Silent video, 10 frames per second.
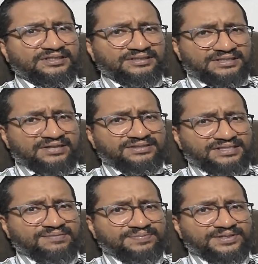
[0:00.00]
They're
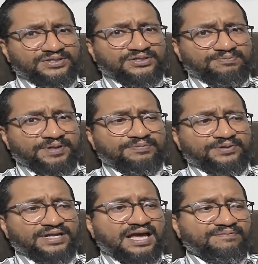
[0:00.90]
simply just people
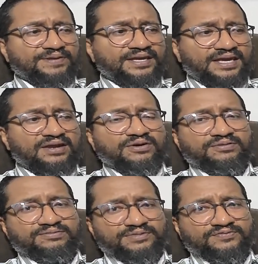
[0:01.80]
that have been here
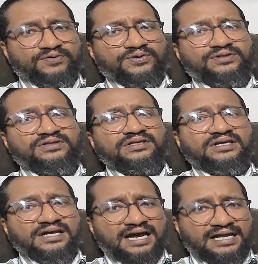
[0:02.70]
before
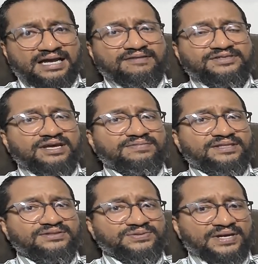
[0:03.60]
and have
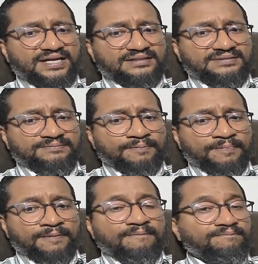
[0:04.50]
something to add.
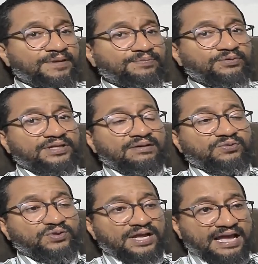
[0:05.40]
People that
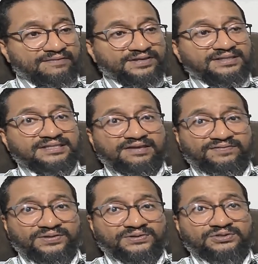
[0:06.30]
will have it
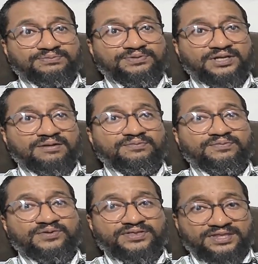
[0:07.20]
difficult to put up
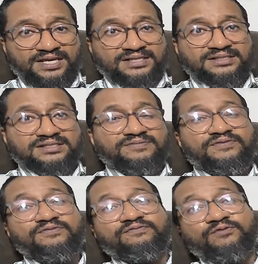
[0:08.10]
with things if
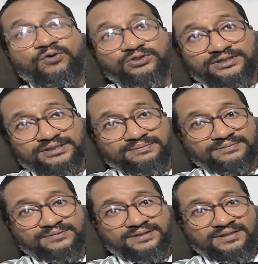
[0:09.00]
you force them
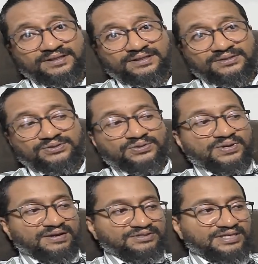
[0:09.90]
to
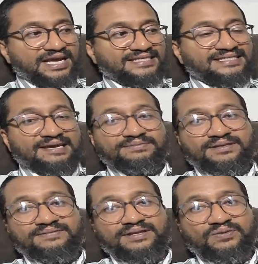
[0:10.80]
actually accept
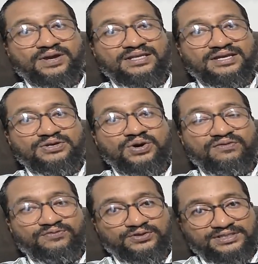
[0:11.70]
them the way that you are
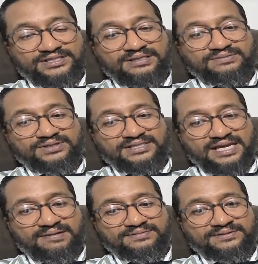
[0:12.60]
forcing them to accept.